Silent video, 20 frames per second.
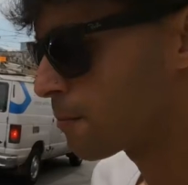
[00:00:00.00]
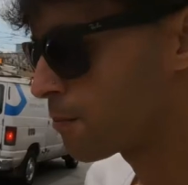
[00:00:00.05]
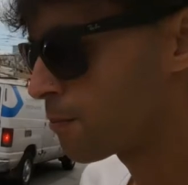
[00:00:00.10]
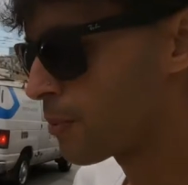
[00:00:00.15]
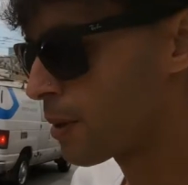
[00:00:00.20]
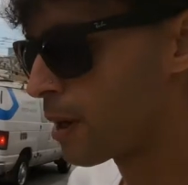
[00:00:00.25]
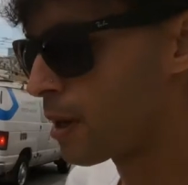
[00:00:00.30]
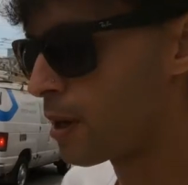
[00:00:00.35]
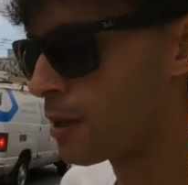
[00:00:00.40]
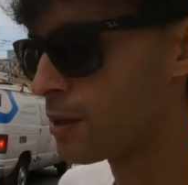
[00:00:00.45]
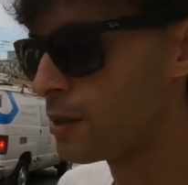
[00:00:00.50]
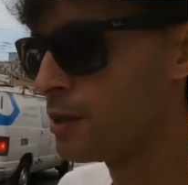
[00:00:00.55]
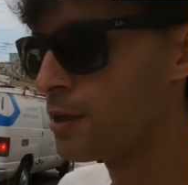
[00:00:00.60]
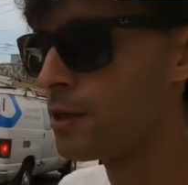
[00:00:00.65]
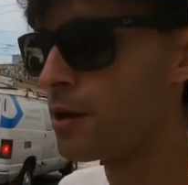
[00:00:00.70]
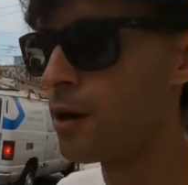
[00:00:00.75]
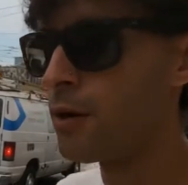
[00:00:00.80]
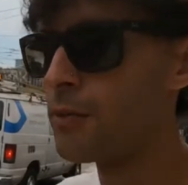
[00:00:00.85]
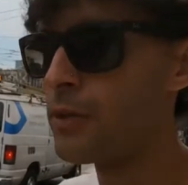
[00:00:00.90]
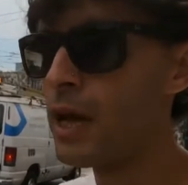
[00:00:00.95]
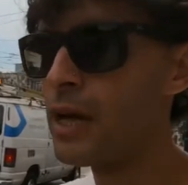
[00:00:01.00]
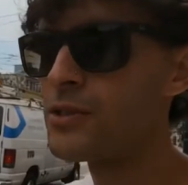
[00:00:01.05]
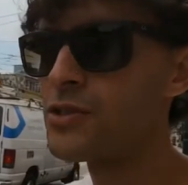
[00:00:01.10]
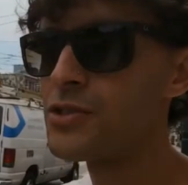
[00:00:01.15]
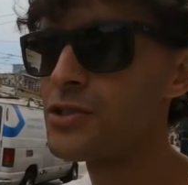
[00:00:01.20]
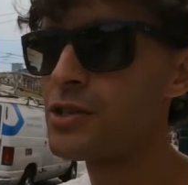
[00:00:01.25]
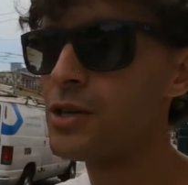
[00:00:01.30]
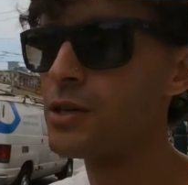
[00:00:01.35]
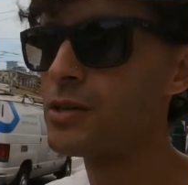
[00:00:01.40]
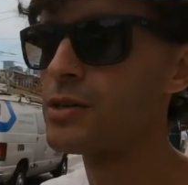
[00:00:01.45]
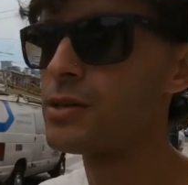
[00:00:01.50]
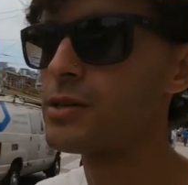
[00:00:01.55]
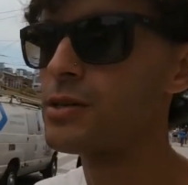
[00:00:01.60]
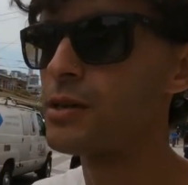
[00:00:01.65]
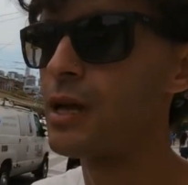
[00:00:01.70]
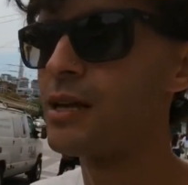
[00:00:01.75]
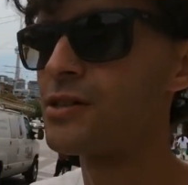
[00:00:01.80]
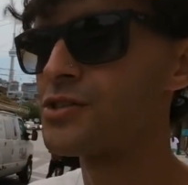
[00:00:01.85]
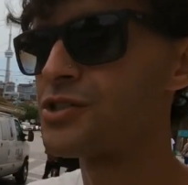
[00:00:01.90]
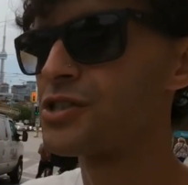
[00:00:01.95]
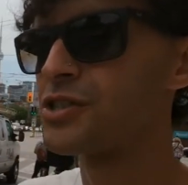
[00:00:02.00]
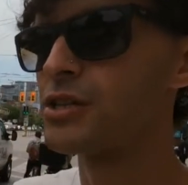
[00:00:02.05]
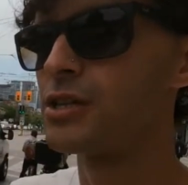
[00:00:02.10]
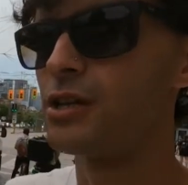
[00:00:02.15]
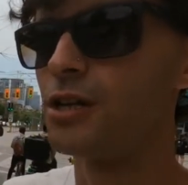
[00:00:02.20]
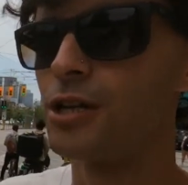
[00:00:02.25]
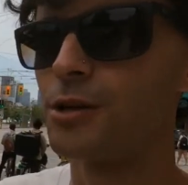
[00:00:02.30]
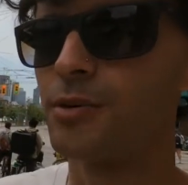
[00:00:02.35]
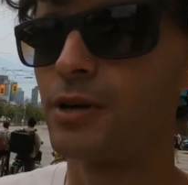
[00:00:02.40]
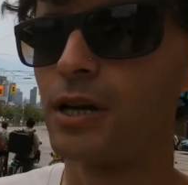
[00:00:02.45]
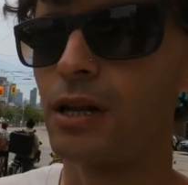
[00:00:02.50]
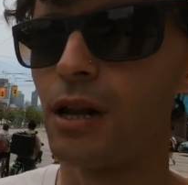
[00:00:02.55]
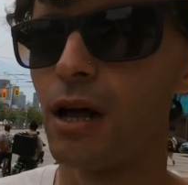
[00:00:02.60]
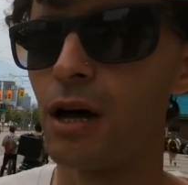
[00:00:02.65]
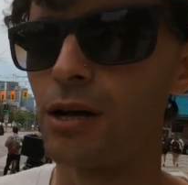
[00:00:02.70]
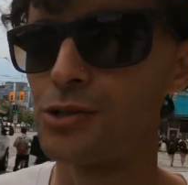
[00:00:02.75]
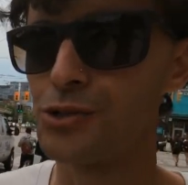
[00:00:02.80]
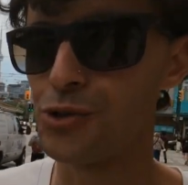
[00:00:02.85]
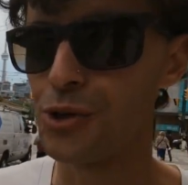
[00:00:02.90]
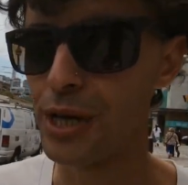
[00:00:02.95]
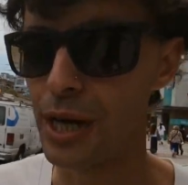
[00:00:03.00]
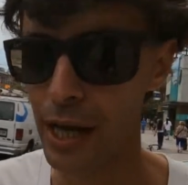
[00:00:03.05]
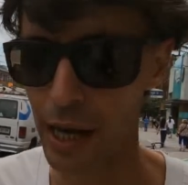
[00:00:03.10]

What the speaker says: But you know, that's just a little bit of laundry.